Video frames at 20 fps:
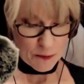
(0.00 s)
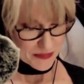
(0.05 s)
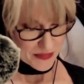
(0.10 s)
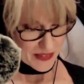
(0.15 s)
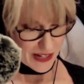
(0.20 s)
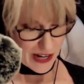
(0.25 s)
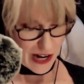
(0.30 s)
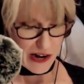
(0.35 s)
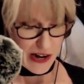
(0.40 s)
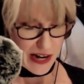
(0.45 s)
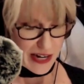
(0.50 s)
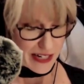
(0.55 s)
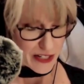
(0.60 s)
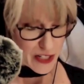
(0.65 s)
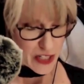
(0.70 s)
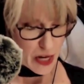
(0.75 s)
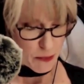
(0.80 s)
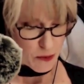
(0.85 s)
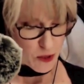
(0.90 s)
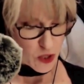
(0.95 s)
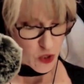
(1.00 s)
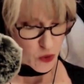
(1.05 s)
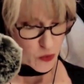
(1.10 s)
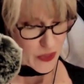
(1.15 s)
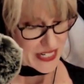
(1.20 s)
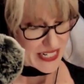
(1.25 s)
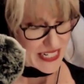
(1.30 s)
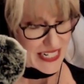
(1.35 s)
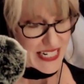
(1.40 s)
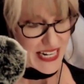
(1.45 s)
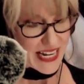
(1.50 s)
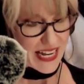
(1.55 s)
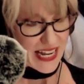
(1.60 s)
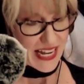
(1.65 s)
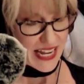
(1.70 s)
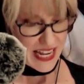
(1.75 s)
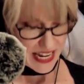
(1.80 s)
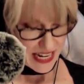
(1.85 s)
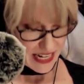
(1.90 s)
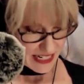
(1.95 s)
All right. In chapter
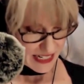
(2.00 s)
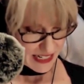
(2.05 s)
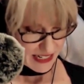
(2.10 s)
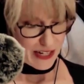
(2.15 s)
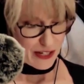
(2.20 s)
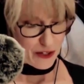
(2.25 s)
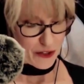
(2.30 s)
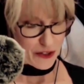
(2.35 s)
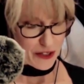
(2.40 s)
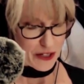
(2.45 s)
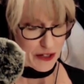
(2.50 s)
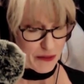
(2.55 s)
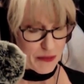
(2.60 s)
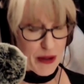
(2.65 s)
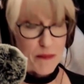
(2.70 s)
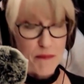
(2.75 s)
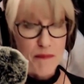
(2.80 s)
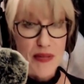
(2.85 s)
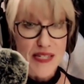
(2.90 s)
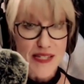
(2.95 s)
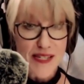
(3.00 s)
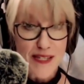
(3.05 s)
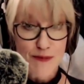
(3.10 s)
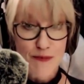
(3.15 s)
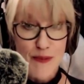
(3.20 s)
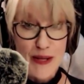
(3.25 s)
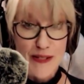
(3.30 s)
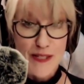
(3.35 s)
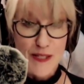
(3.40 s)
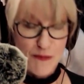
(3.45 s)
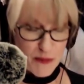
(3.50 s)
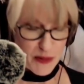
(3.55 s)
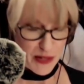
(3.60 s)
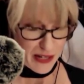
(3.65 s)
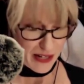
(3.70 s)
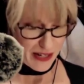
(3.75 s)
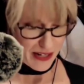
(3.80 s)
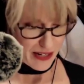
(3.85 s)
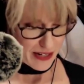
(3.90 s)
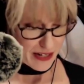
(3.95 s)
28, you'll hear about Mrs. Bates
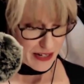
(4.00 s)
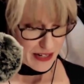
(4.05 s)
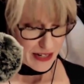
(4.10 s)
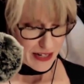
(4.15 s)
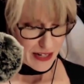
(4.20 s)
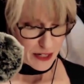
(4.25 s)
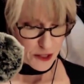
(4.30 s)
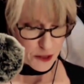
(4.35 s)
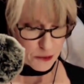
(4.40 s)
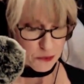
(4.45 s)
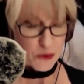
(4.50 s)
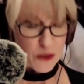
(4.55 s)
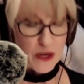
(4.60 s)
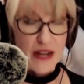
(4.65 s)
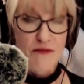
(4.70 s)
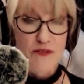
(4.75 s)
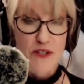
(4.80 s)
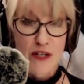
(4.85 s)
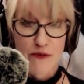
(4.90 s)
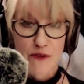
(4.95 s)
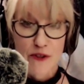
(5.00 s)
being deprived of her